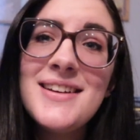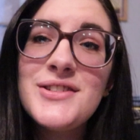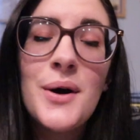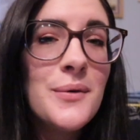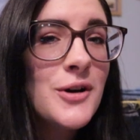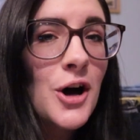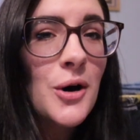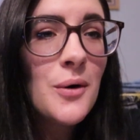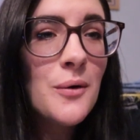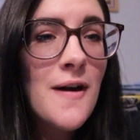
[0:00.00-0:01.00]
don't
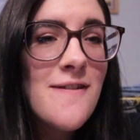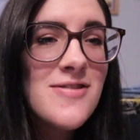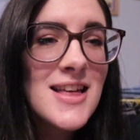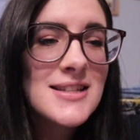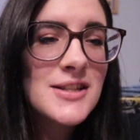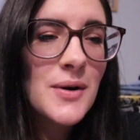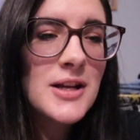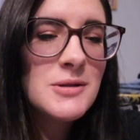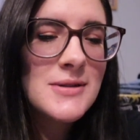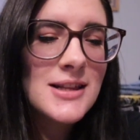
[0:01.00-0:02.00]
know if this is
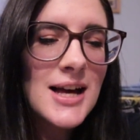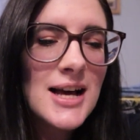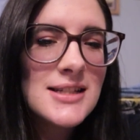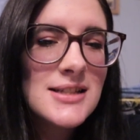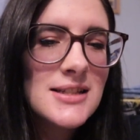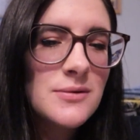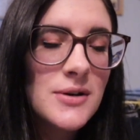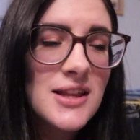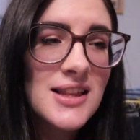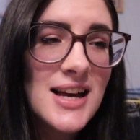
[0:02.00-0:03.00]
going to be
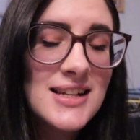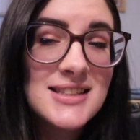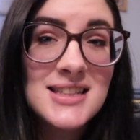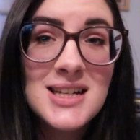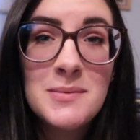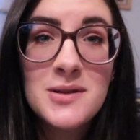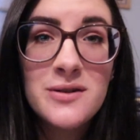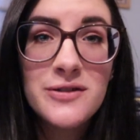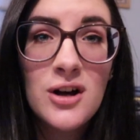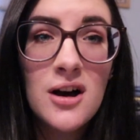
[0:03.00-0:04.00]
one of the last clips of
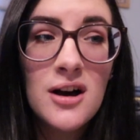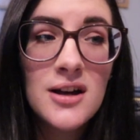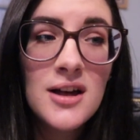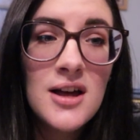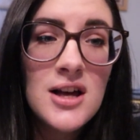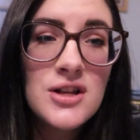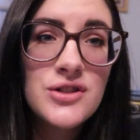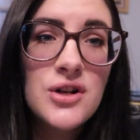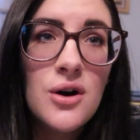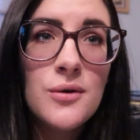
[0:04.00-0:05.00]
the vlog.
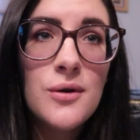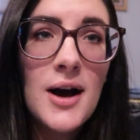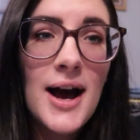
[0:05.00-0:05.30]
So